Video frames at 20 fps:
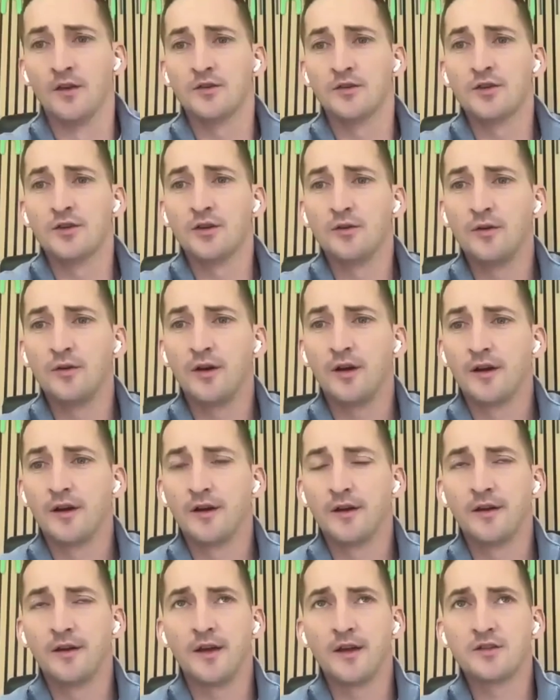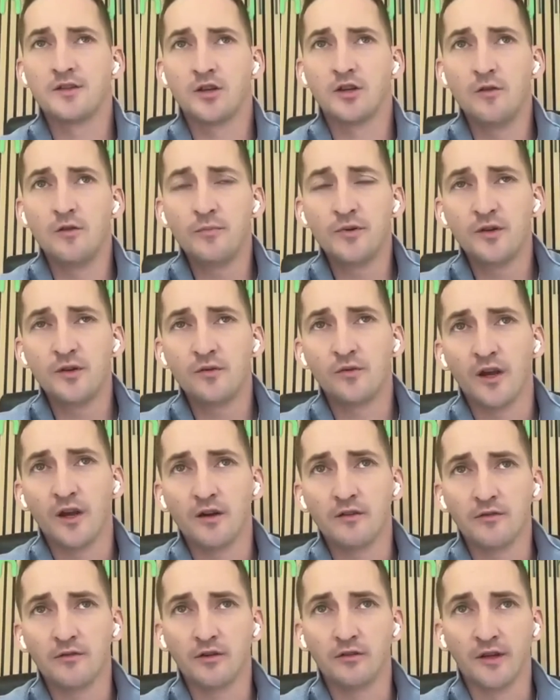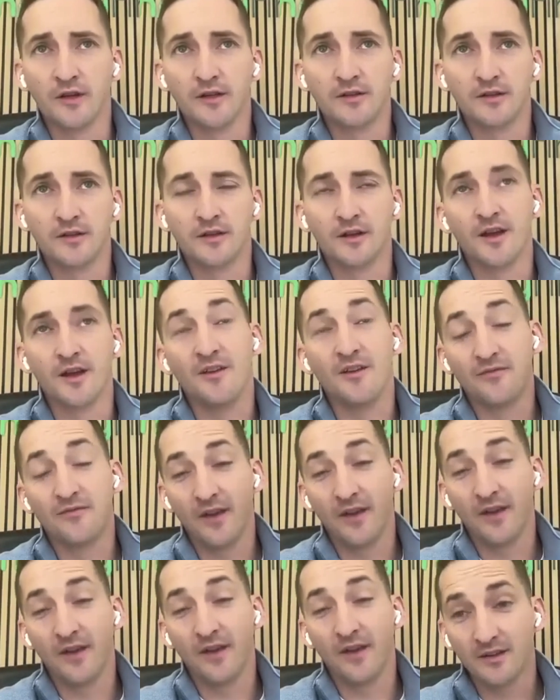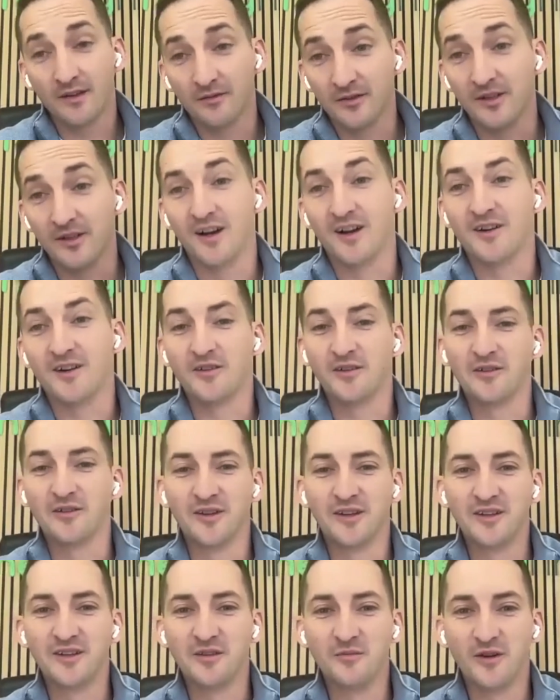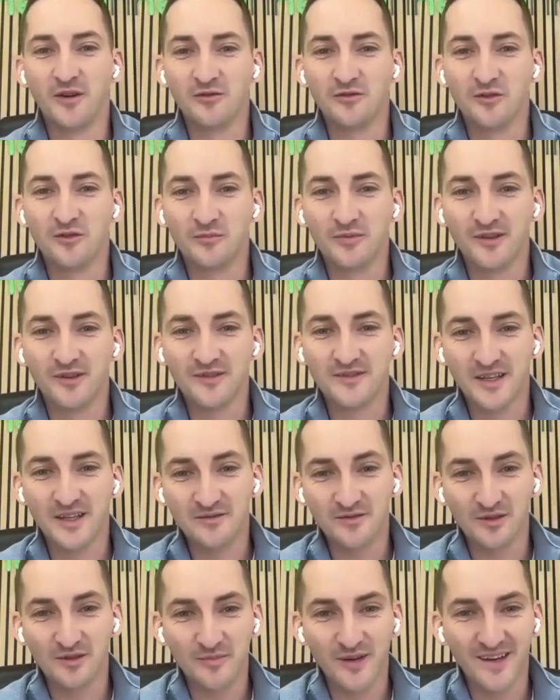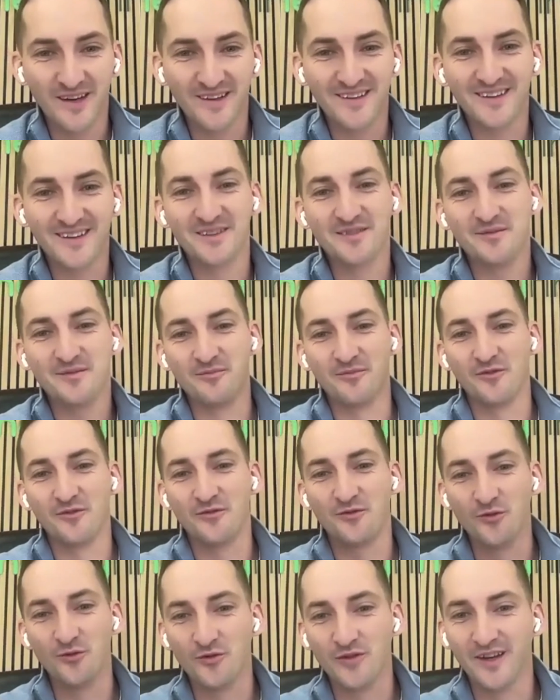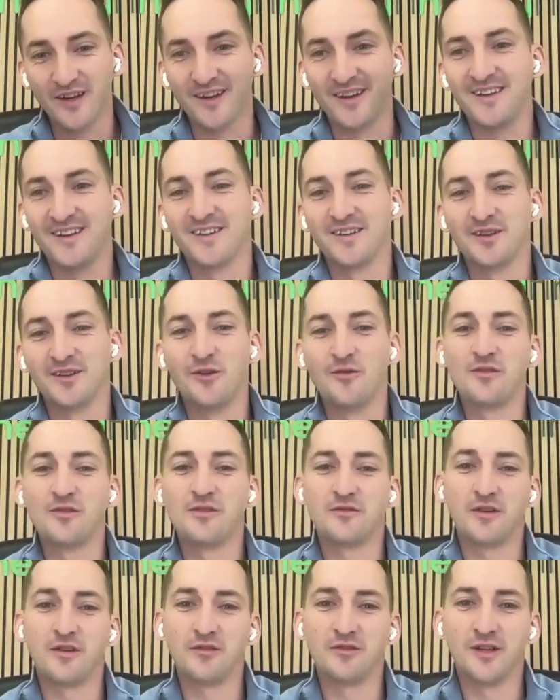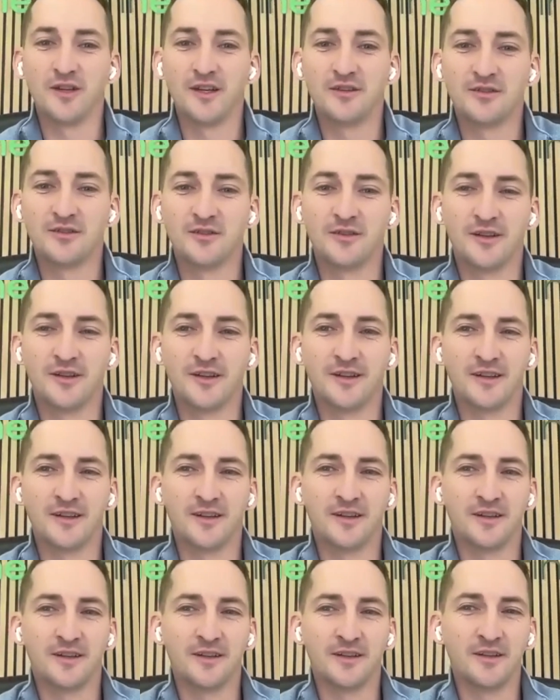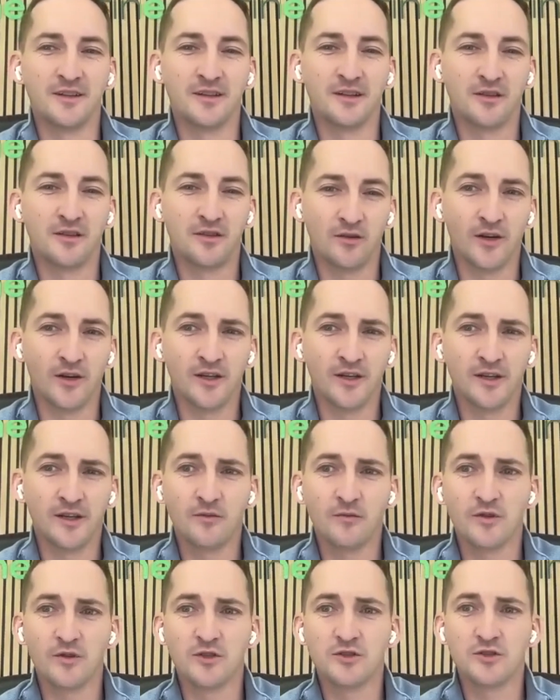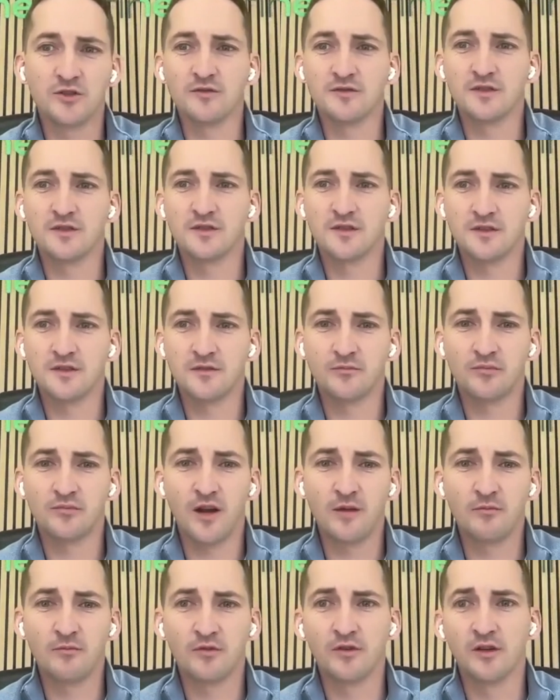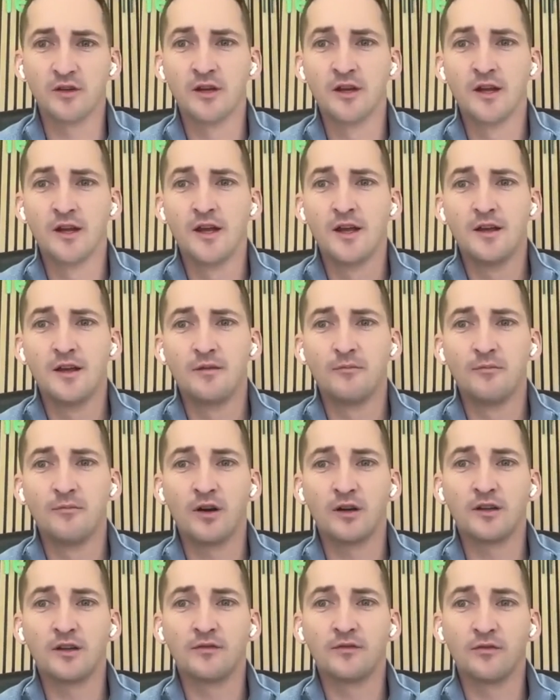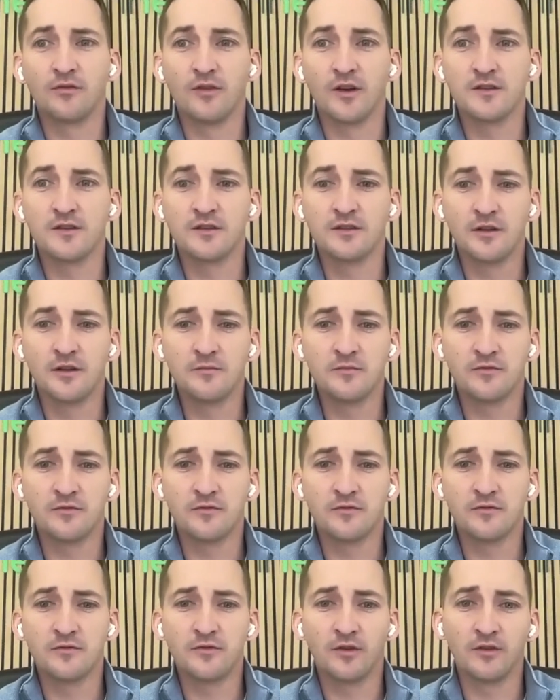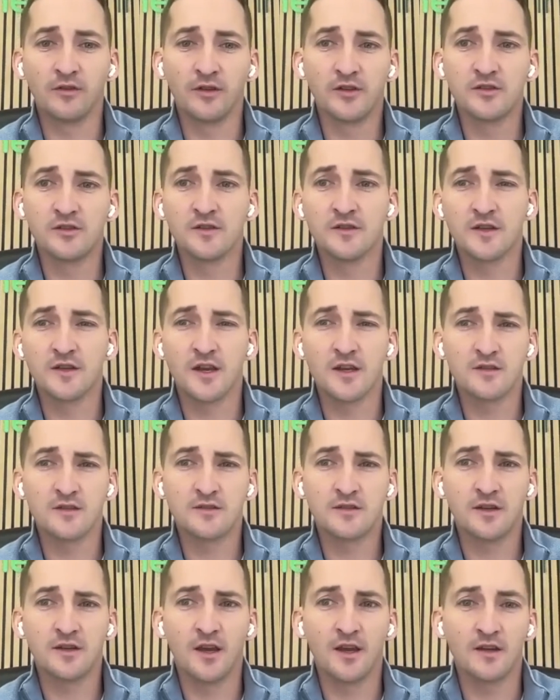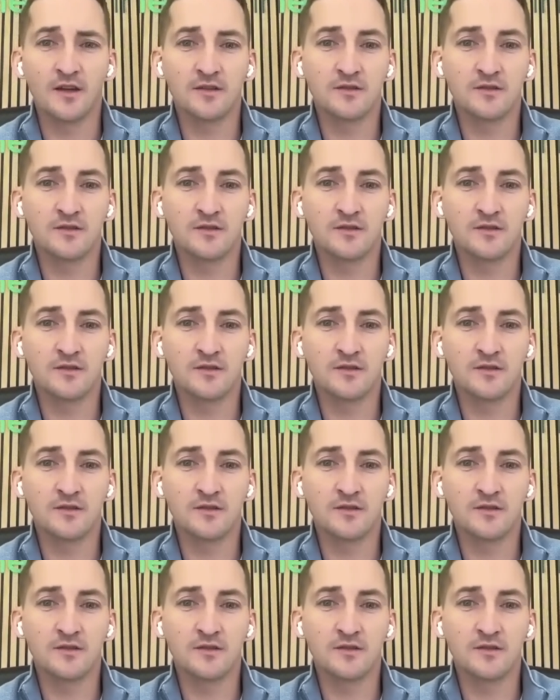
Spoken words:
So as a company, we are effectively regulated by European Central Bank through the local regulator in Lithuania, which shows this as a primary market for us in terms of regulations. As